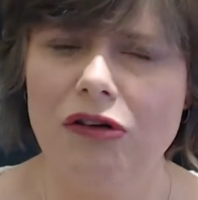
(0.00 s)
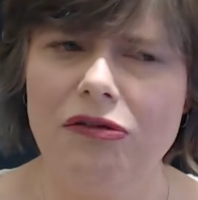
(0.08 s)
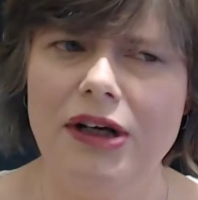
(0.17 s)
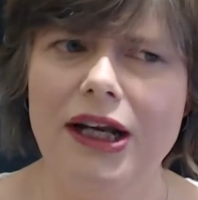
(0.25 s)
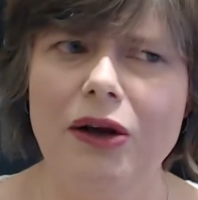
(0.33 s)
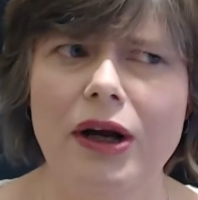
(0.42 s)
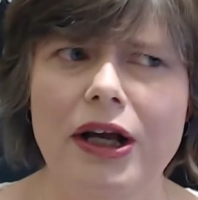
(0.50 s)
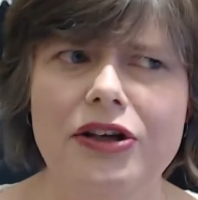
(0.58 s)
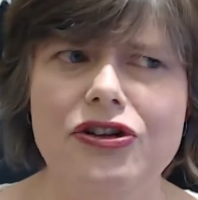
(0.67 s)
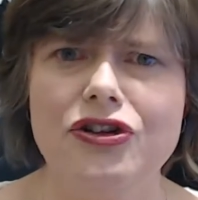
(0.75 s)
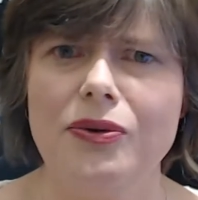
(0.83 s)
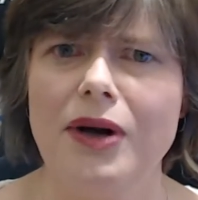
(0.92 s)
really quite
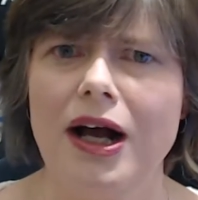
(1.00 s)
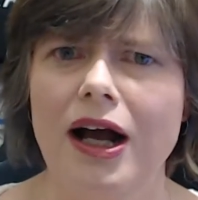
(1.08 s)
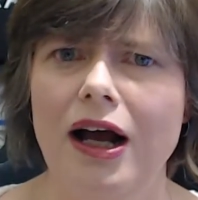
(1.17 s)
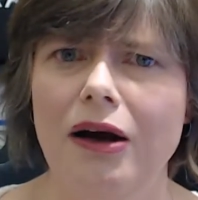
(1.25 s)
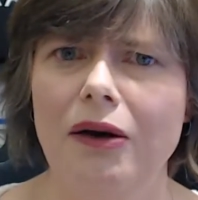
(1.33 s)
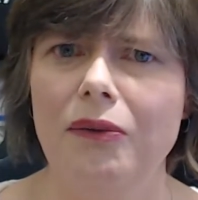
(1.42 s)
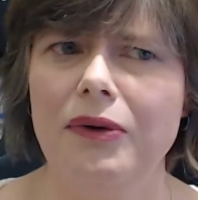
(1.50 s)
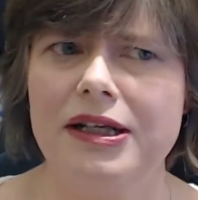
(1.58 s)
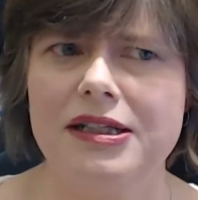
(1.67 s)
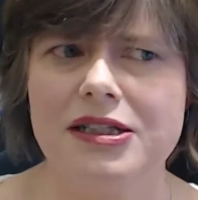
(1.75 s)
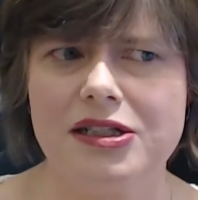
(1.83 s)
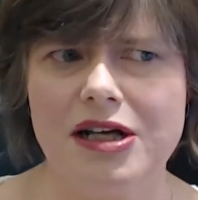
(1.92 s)
sure how it
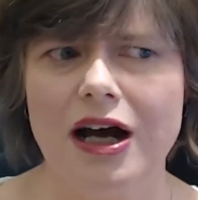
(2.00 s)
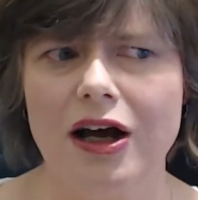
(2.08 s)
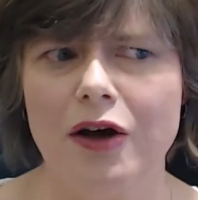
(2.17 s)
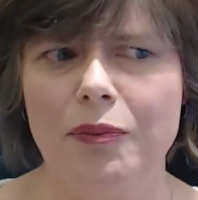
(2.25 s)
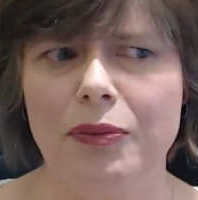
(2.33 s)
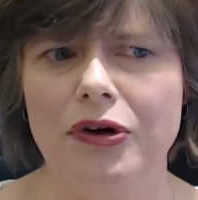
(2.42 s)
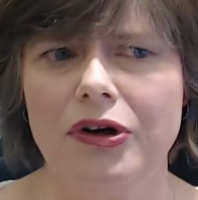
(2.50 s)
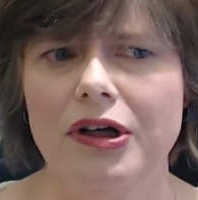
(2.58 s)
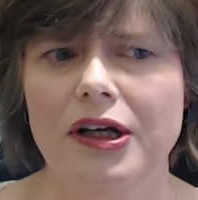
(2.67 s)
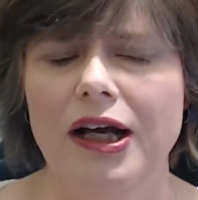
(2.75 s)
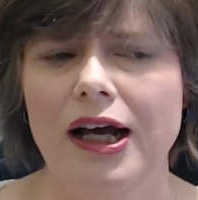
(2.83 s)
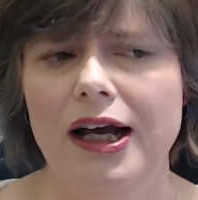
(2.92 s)
started, but
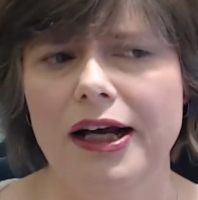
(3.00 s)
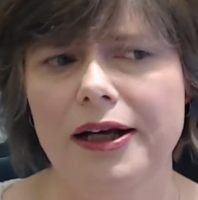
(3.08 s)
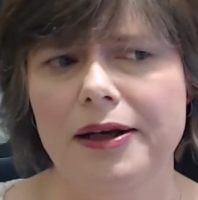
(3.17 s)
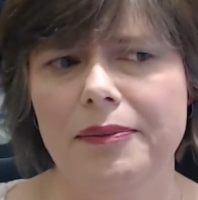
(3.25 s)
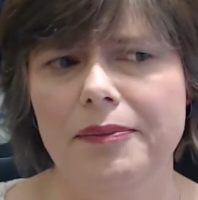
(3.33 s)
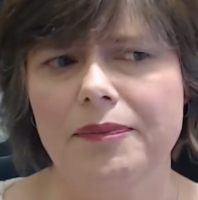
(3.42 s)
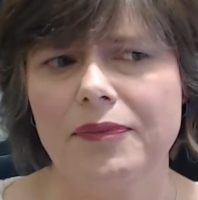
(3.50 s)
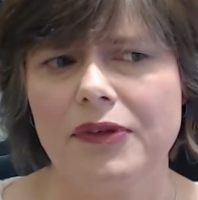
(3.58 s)
I